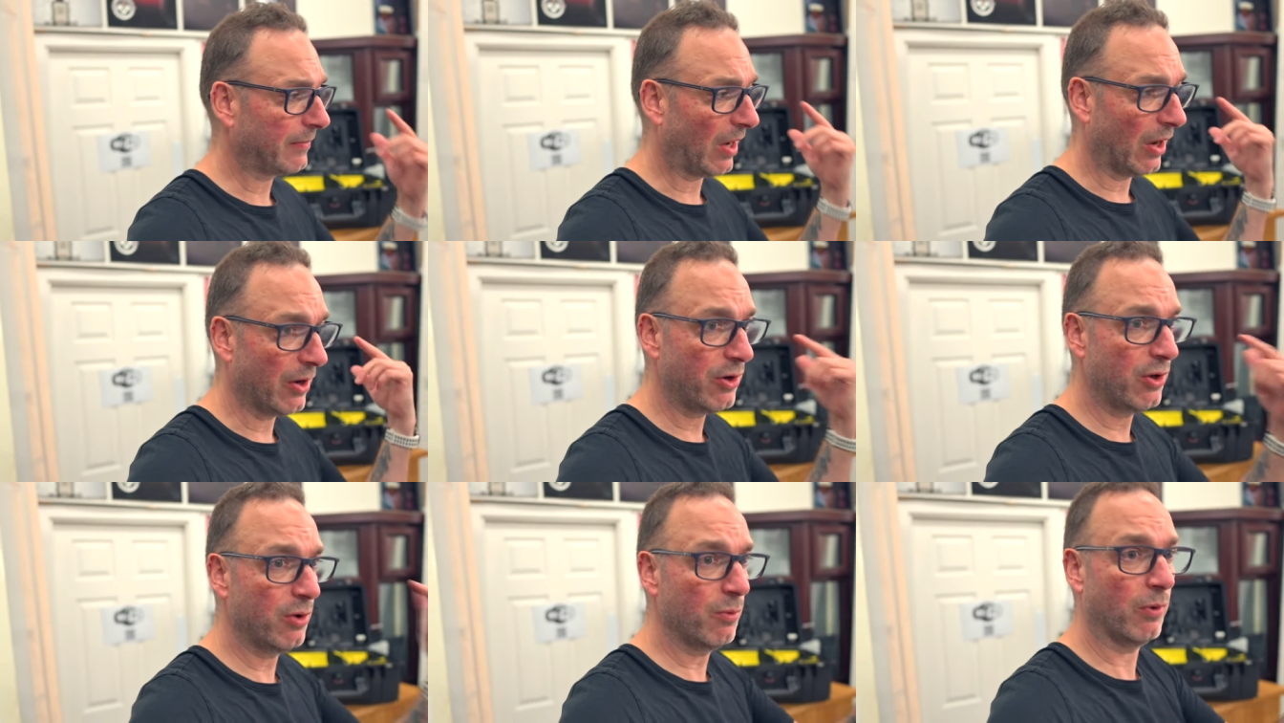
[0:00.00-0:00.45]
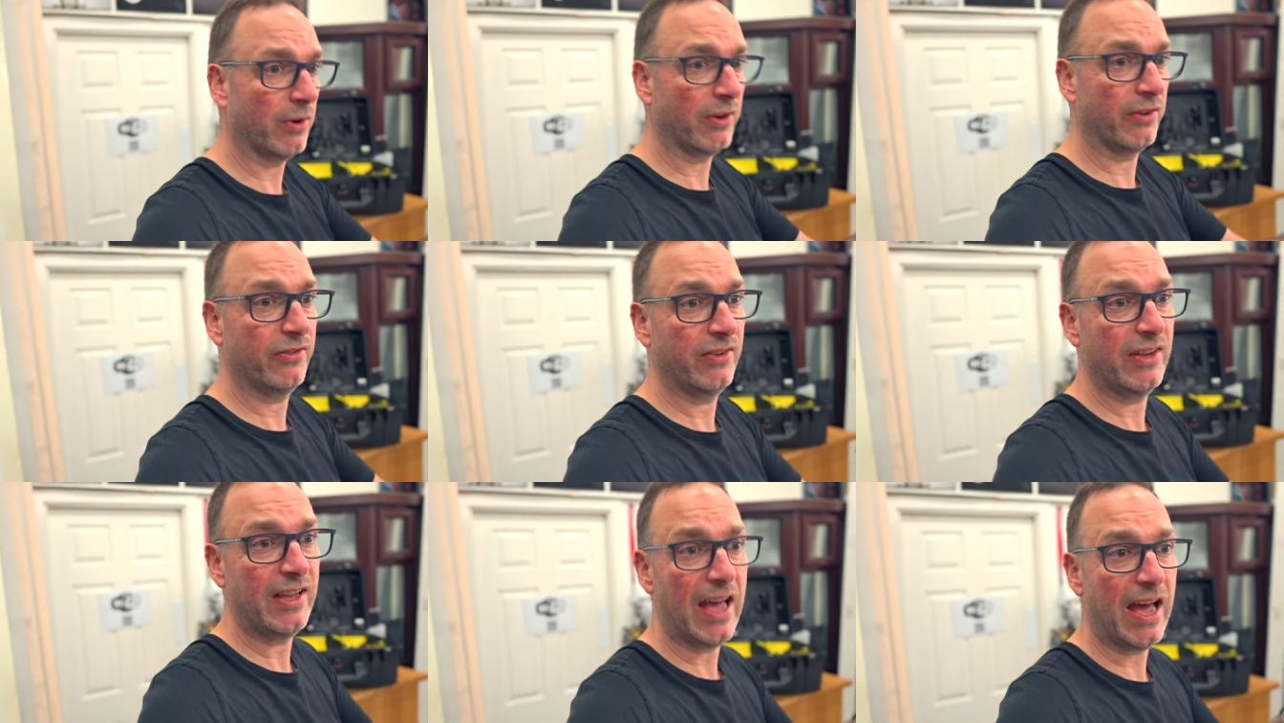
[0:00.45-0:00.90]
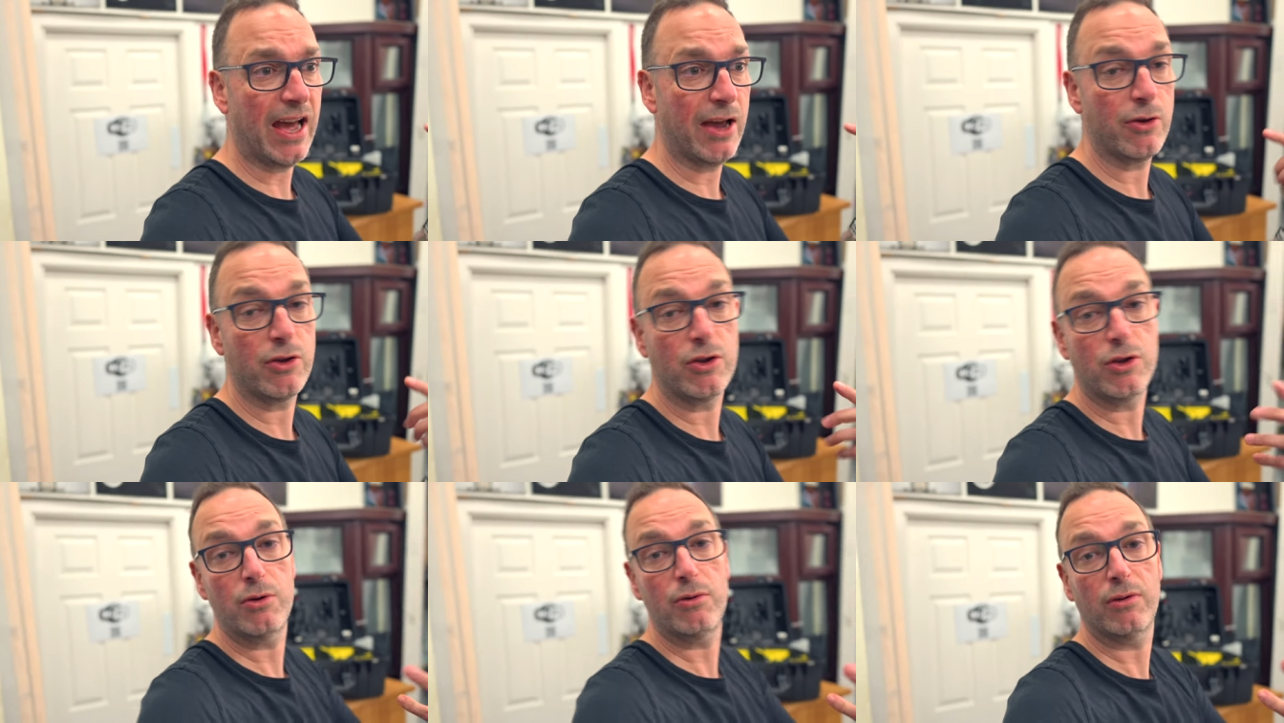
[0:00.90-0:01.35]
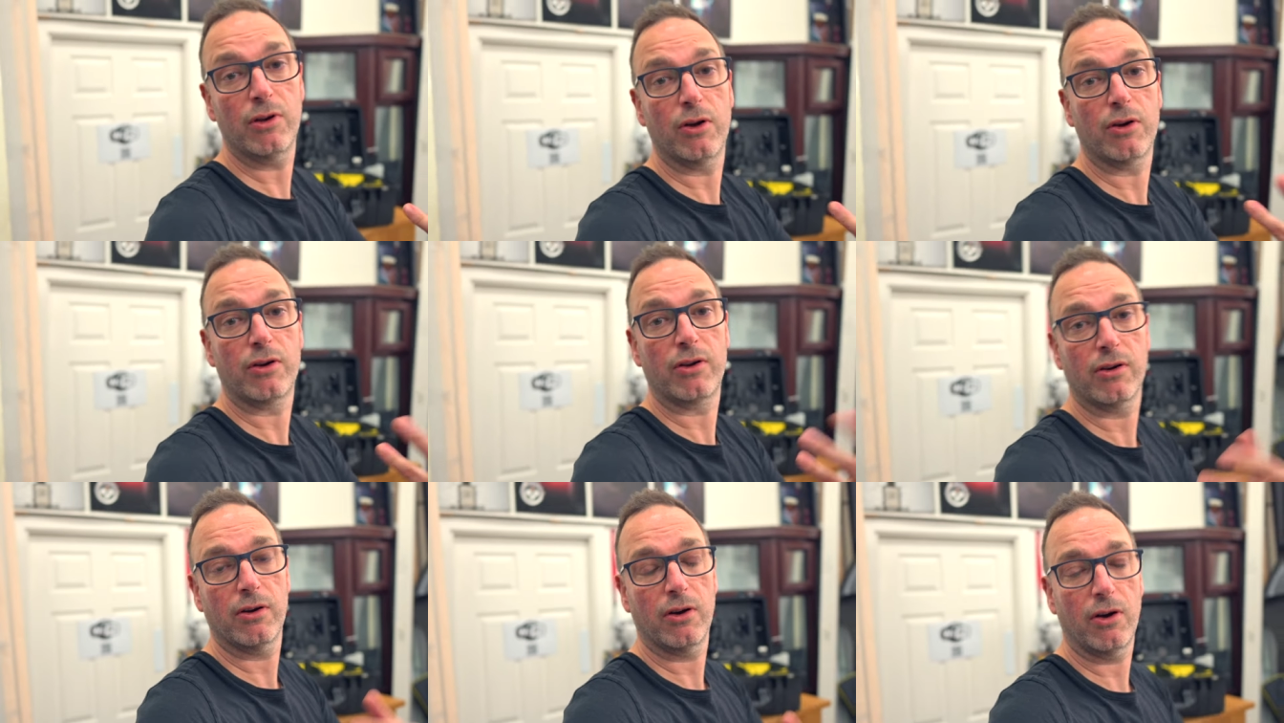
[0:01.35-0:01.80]
and you want to see how you
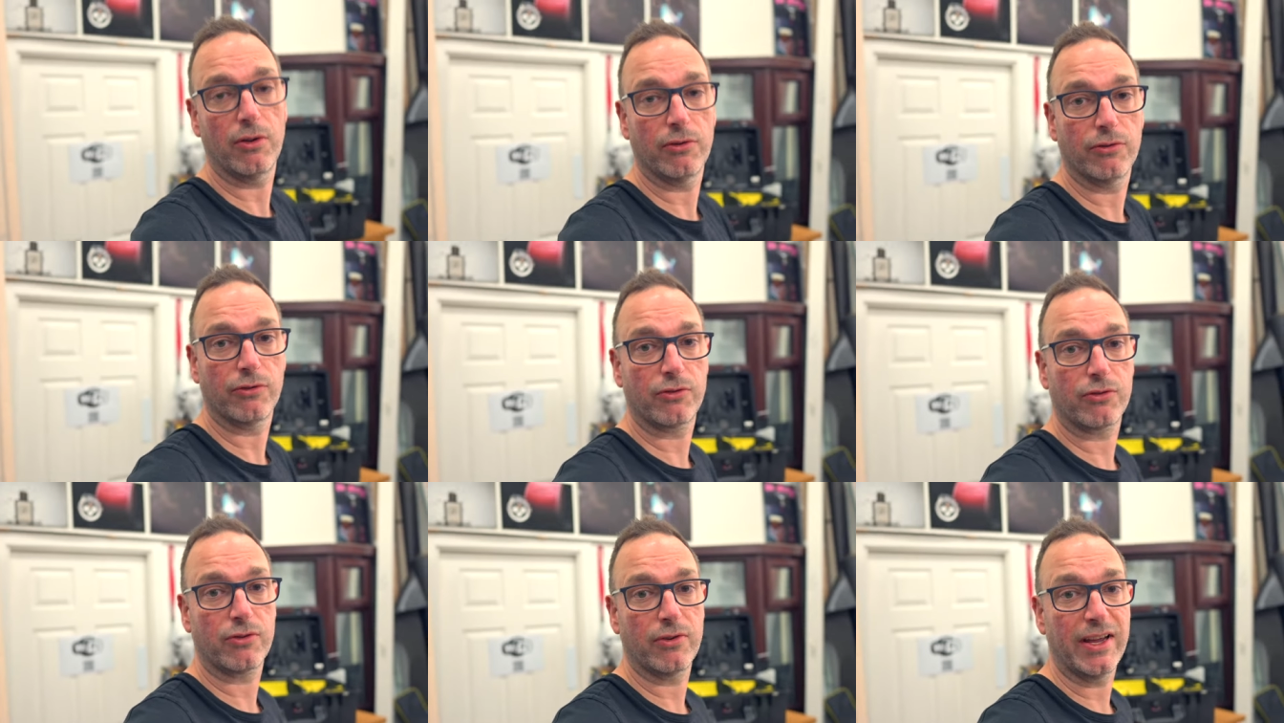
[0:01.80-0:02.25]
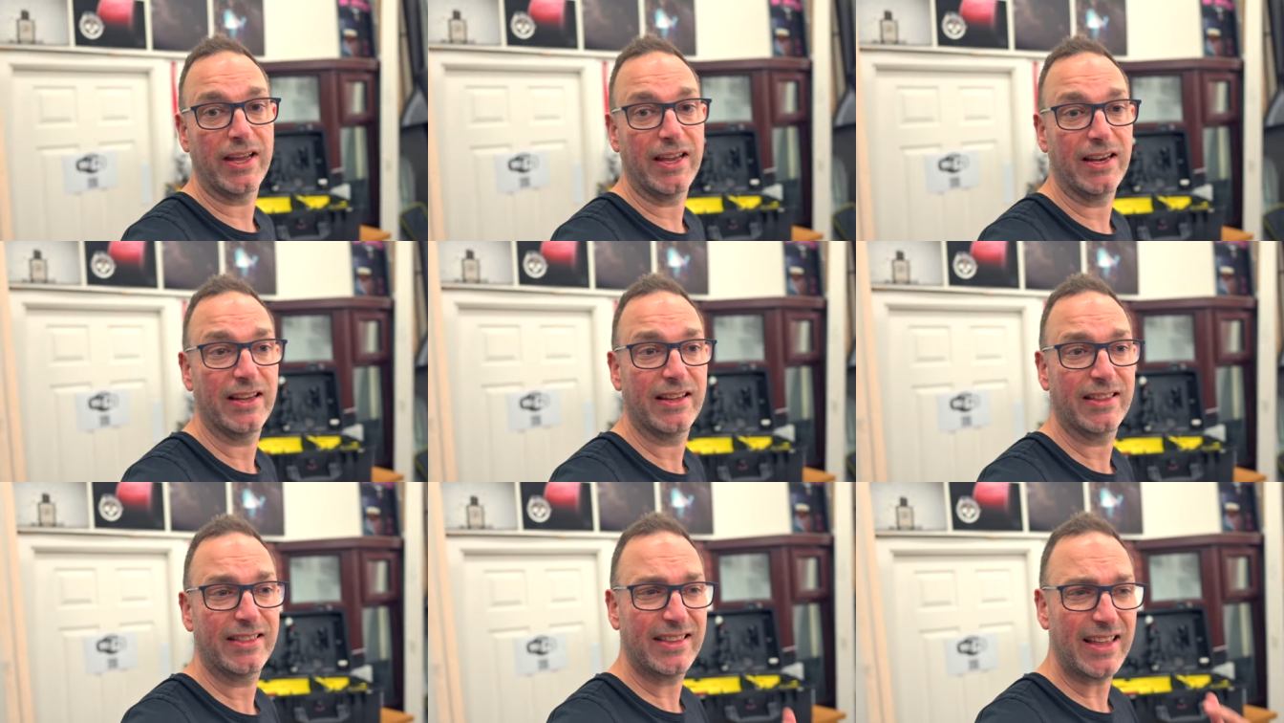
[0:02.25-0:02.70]
look on screen,